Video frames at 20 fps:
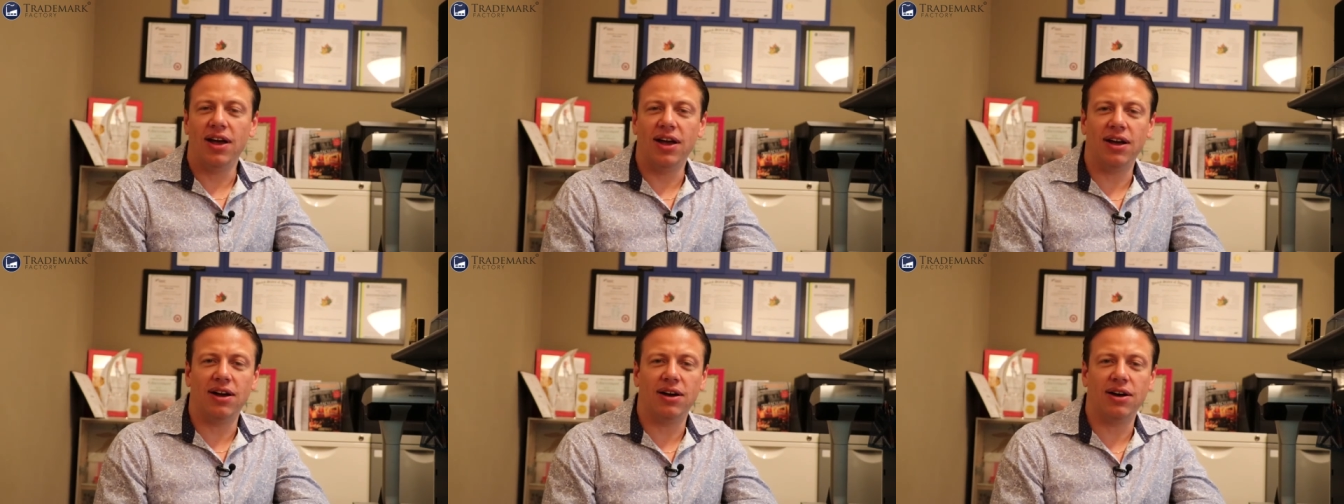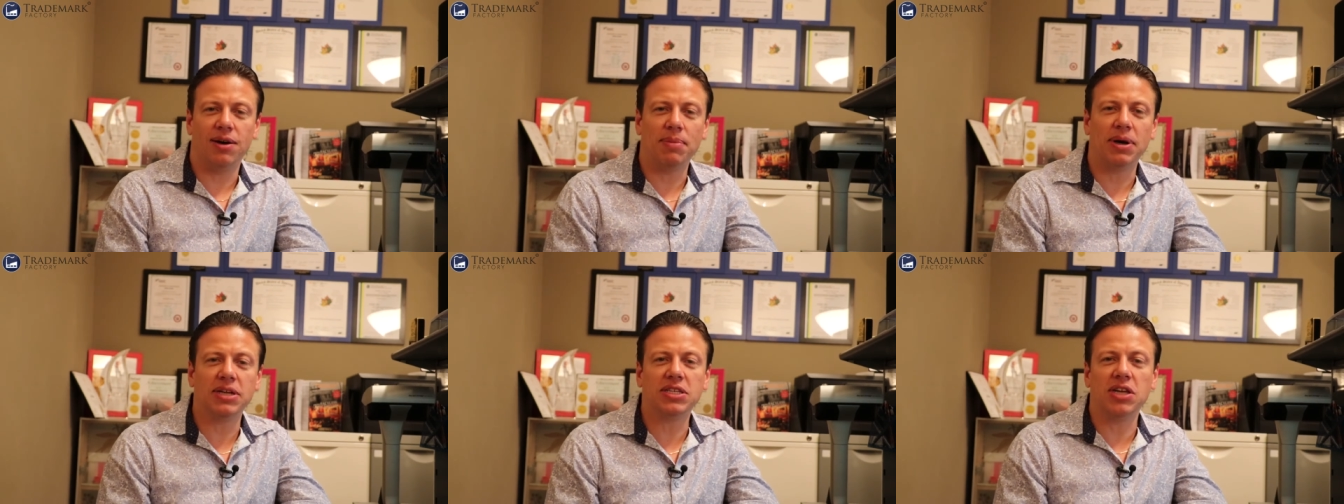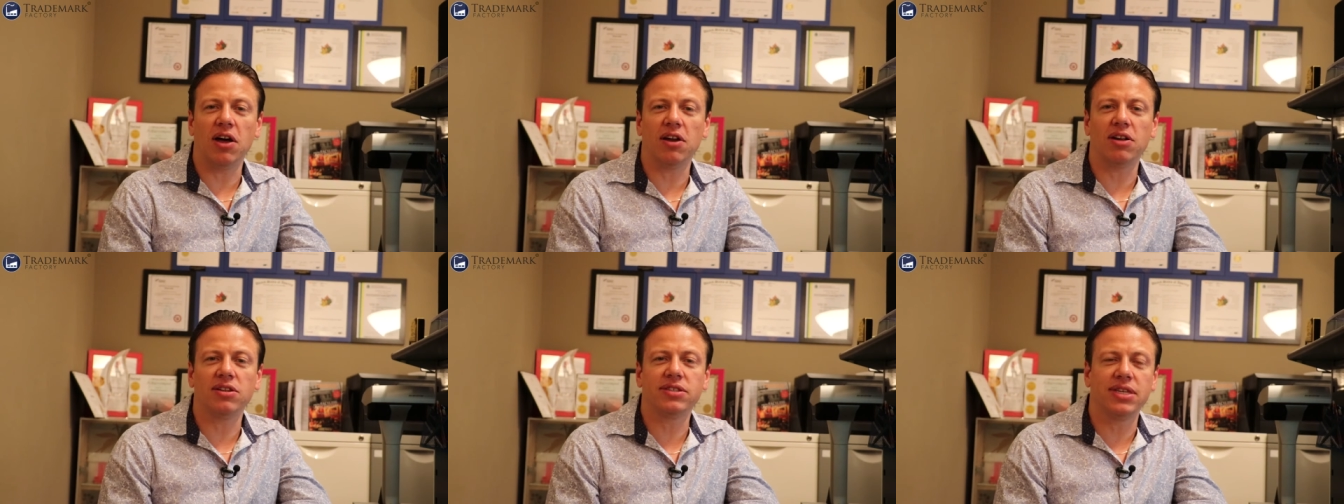uh,
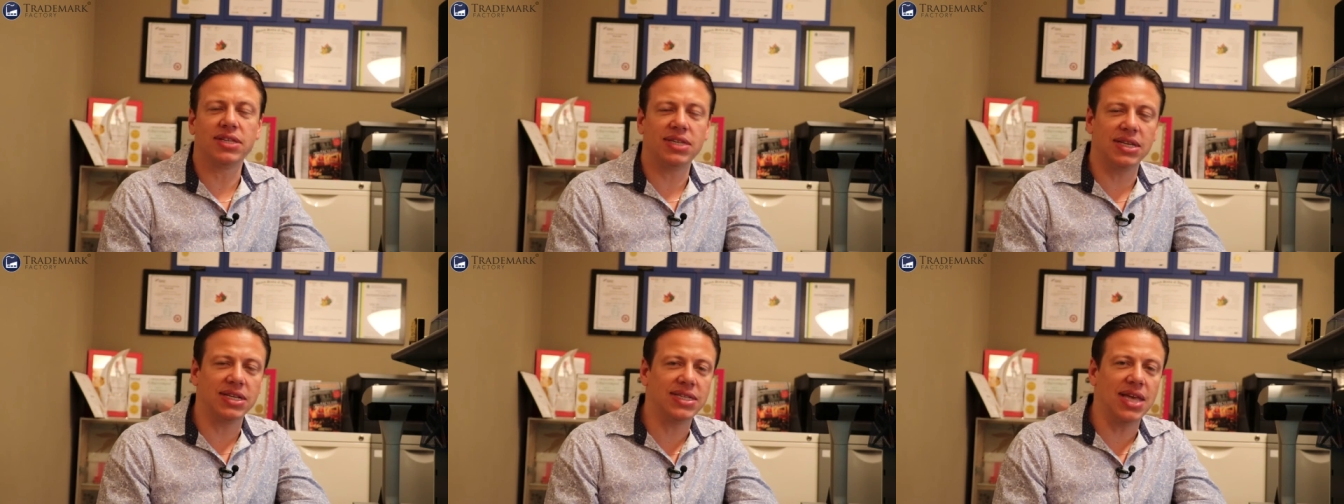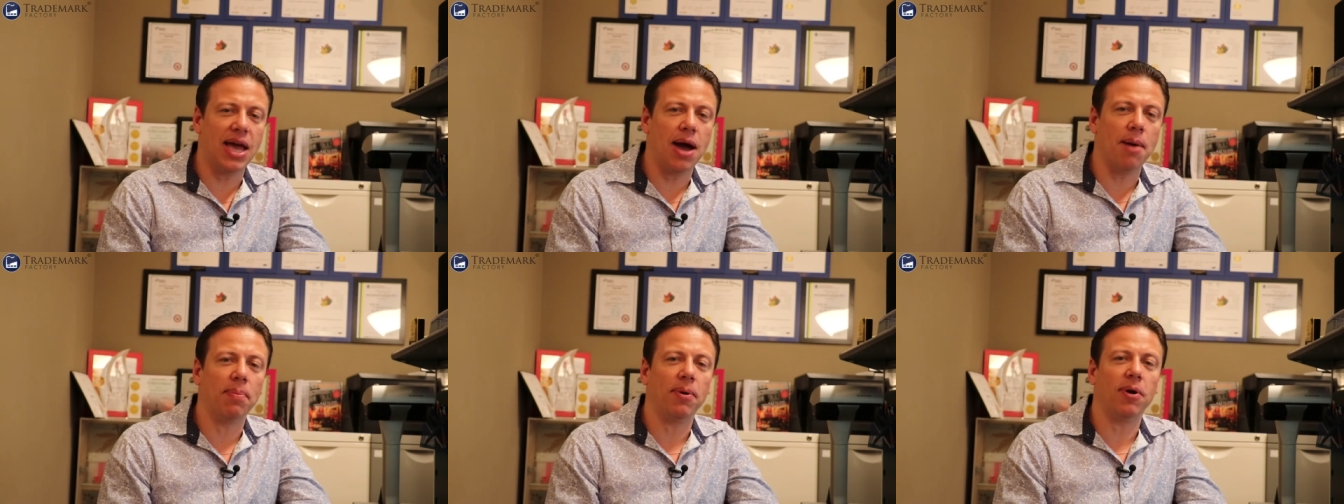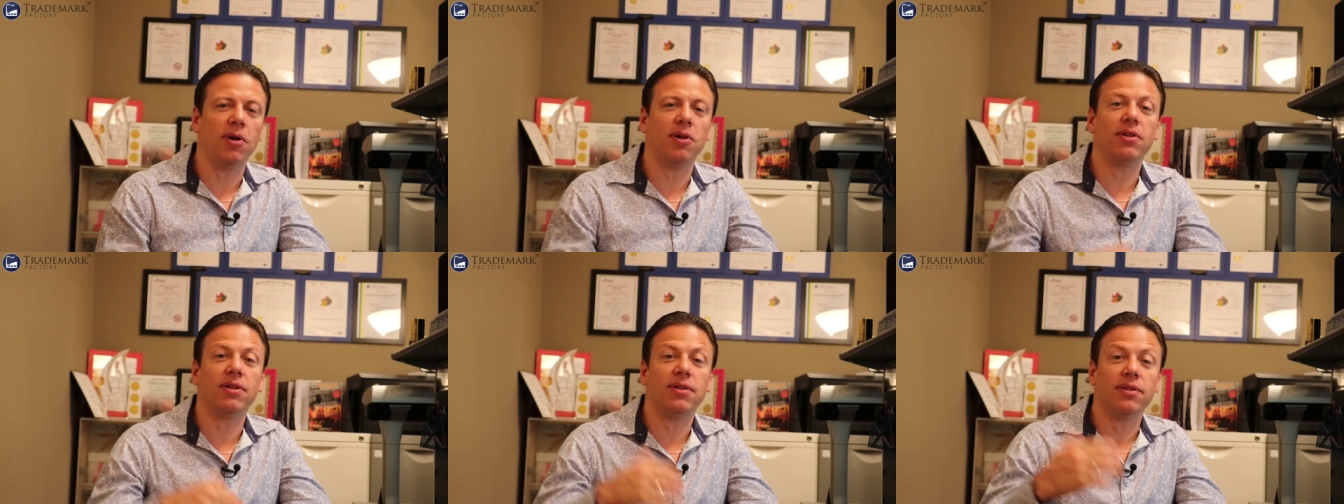McDonald's
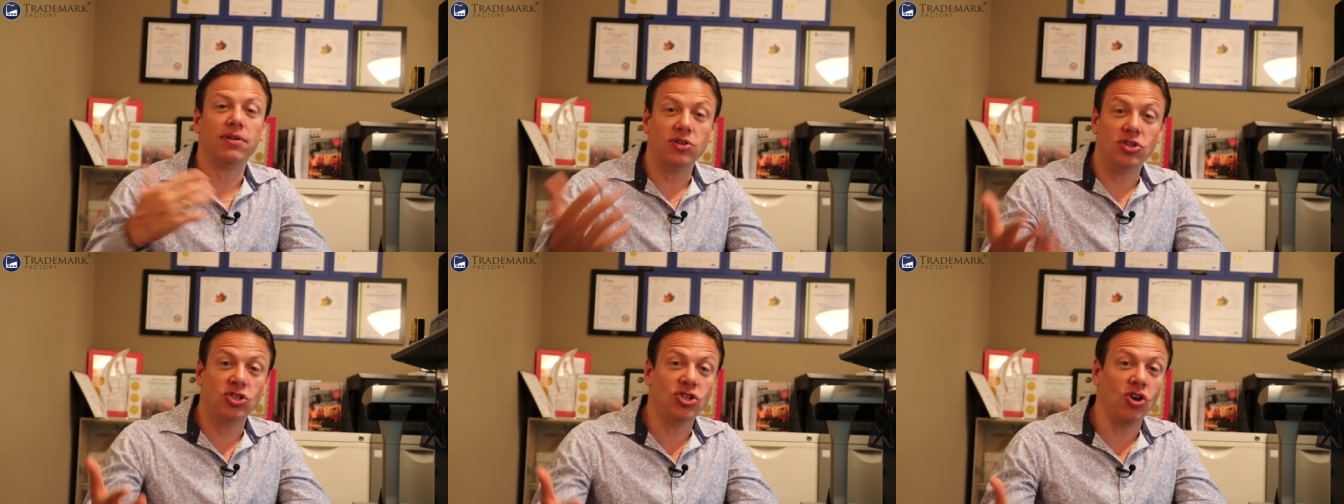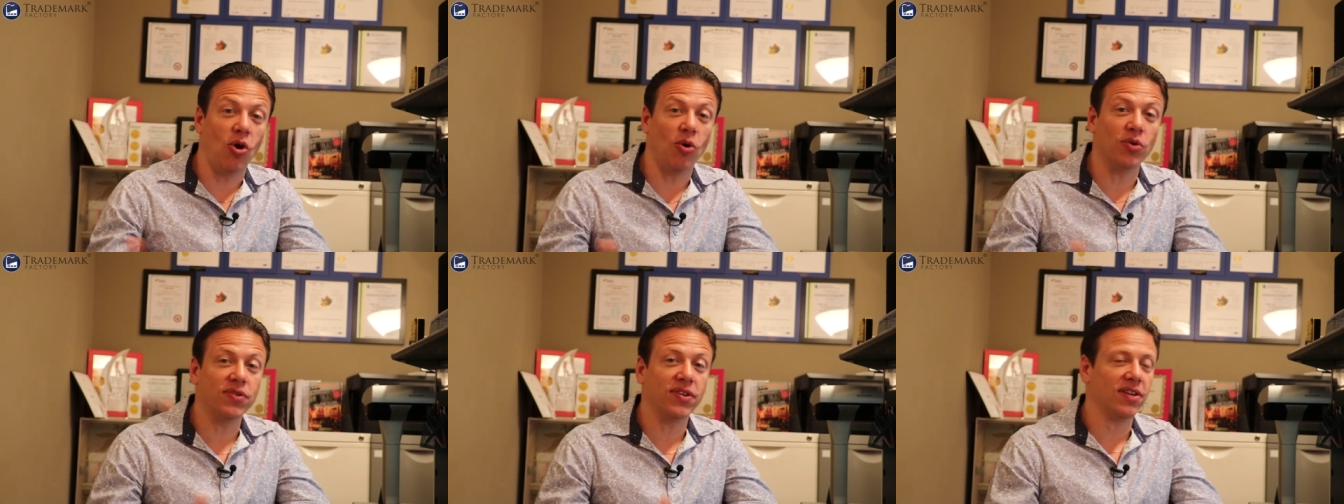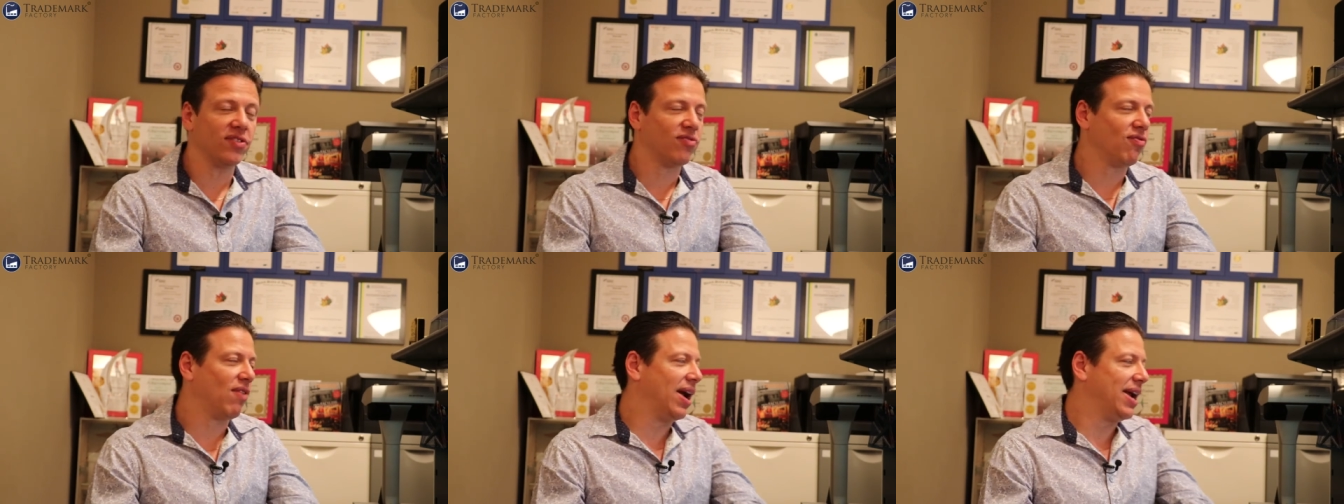example shows
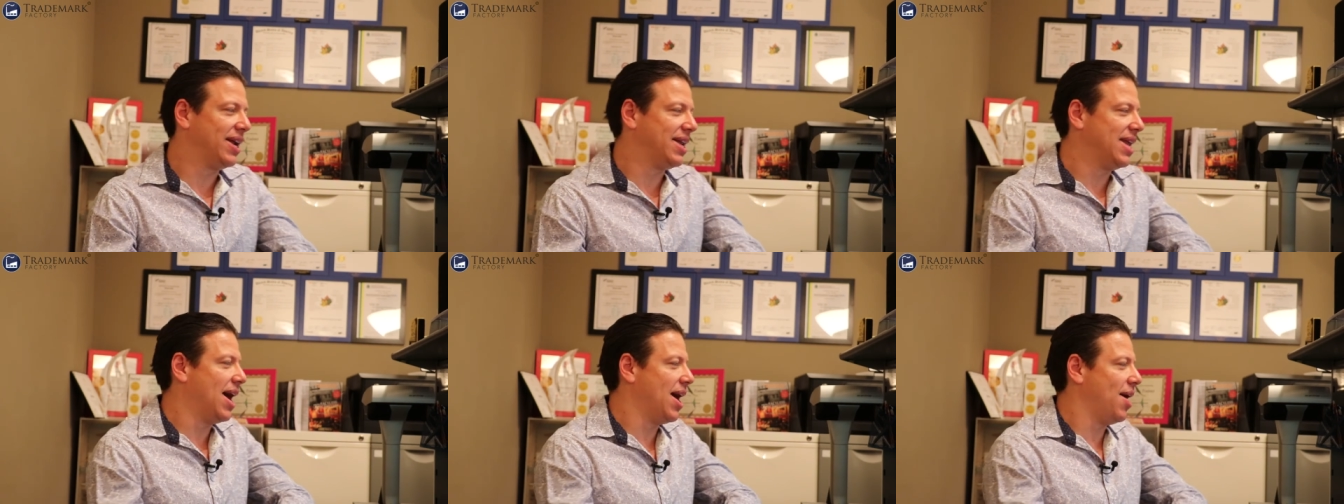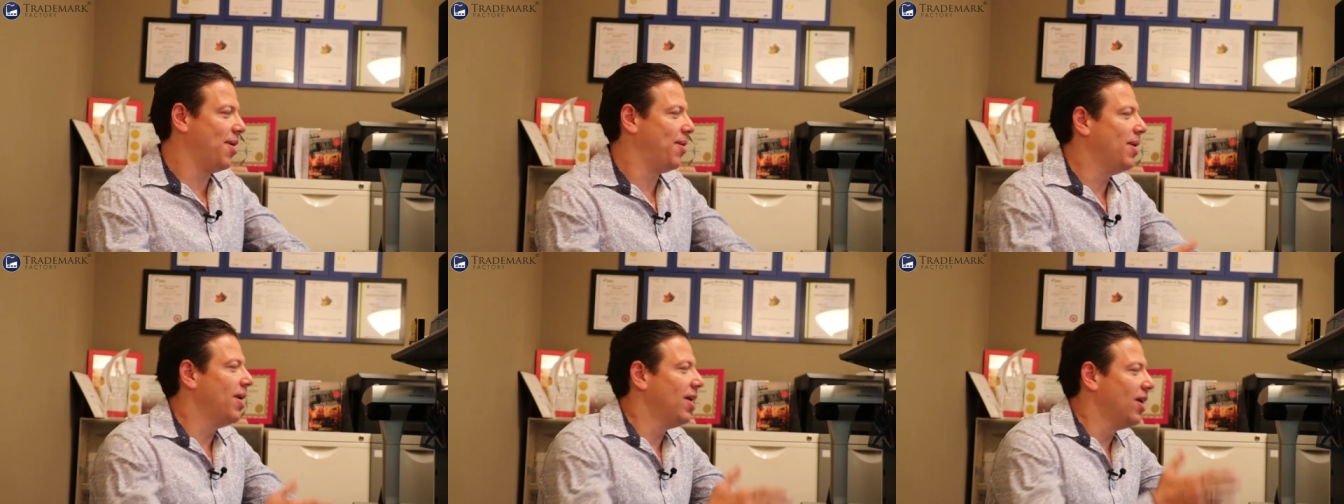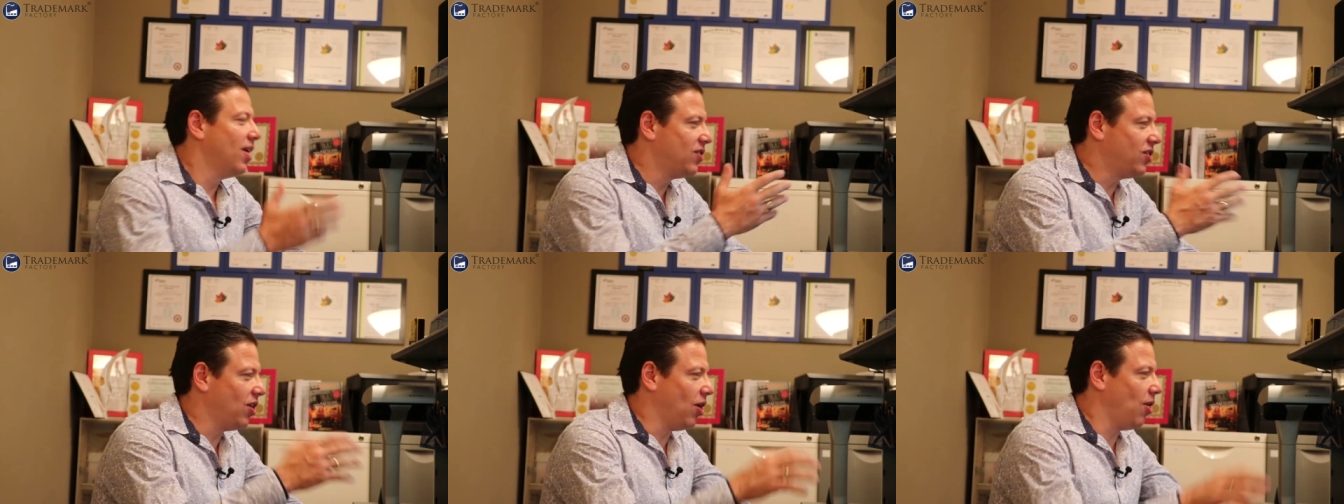us right now.
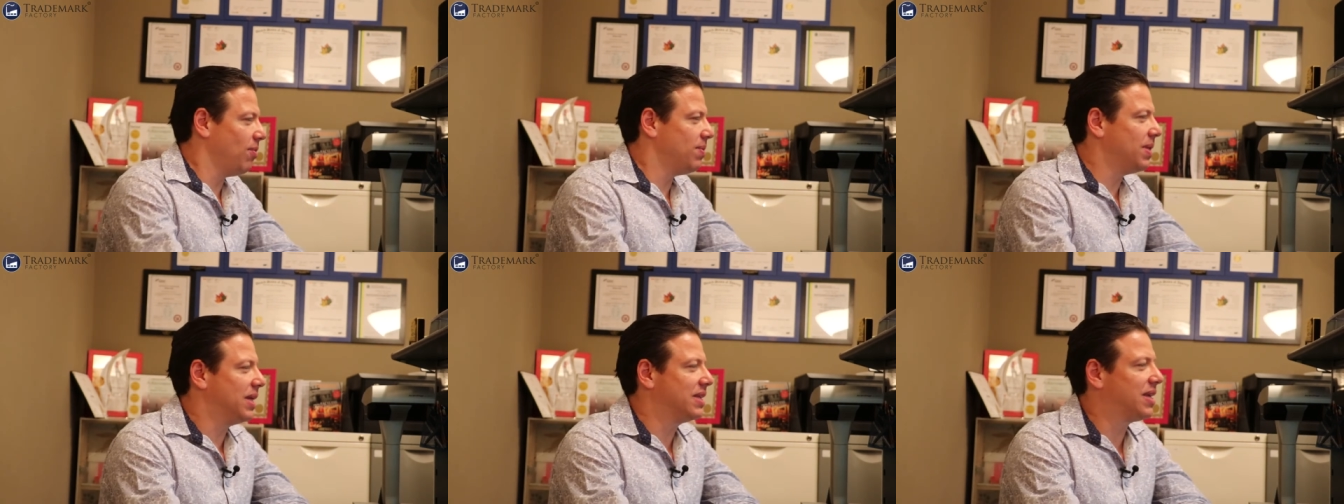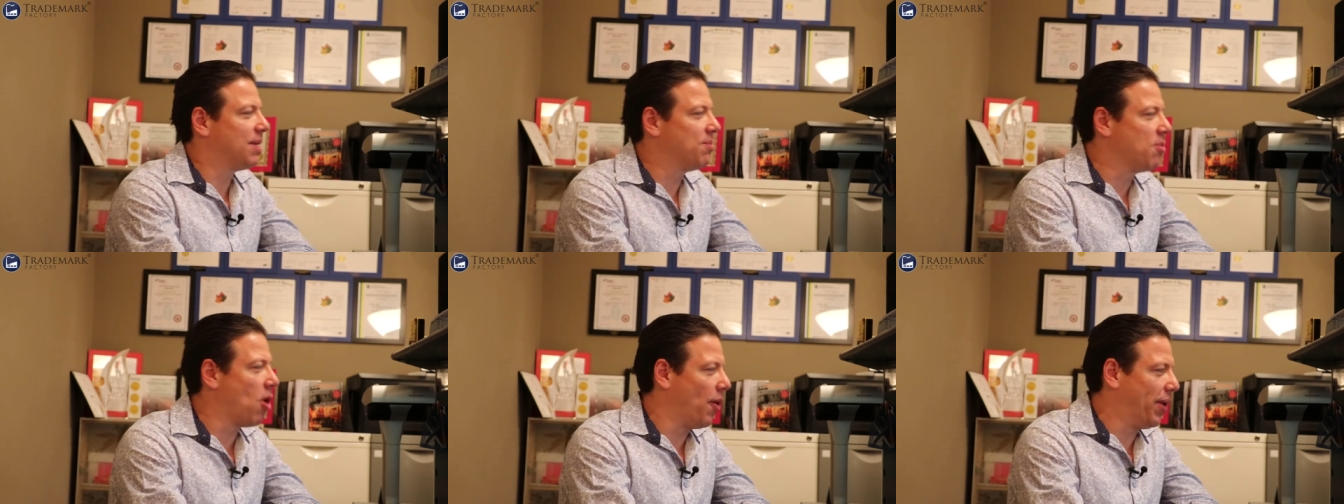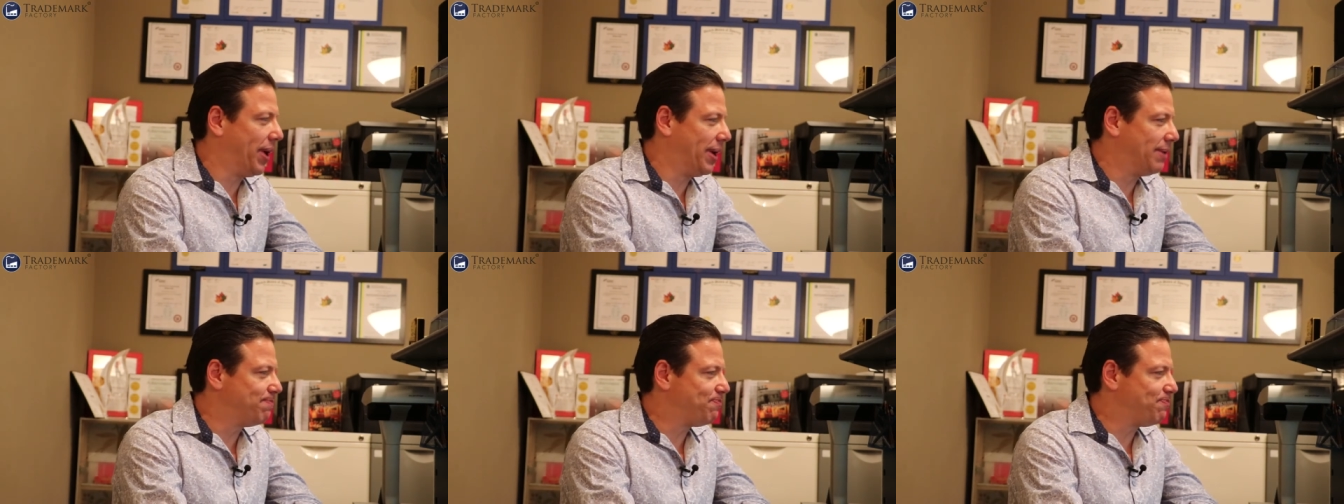So let's keep going.